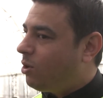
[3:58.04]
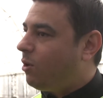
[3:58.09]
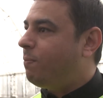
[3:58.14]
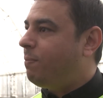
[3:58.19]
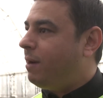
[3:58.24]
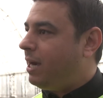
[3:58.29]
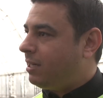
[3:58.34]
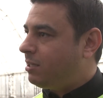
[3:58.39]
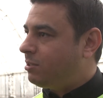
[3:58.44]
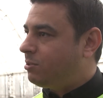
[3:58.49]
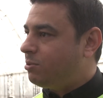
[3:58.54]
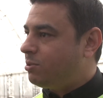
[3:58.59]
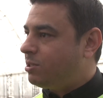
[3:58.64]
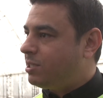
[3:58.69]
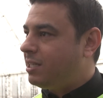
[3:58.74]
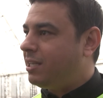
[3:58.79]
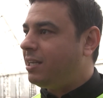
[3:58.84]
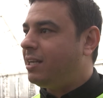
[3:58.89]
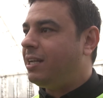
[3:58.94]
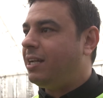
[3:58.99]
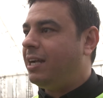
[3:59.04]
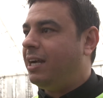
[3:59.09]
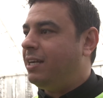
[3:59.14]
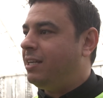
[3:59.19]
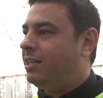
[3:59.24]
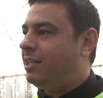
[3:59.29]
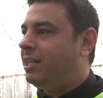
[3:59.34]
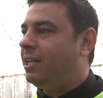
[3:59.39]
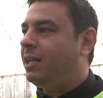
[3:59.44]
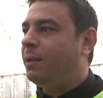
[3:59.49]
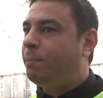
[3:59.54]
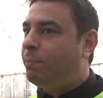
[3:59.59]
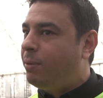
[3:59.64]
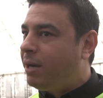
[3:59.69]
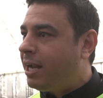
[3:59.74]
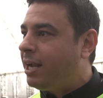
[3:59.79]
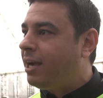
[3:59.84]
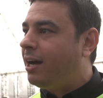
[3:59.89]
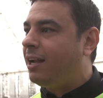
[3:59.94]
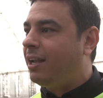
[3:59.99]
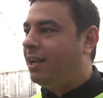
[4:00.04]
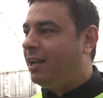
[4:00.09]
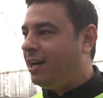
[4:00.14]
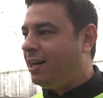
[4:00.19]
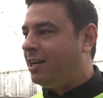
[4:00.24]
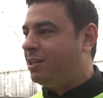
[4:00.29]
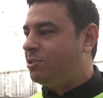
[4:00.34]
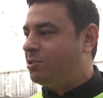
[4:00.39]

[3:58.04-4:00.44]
go back to Syria, and he pray Allah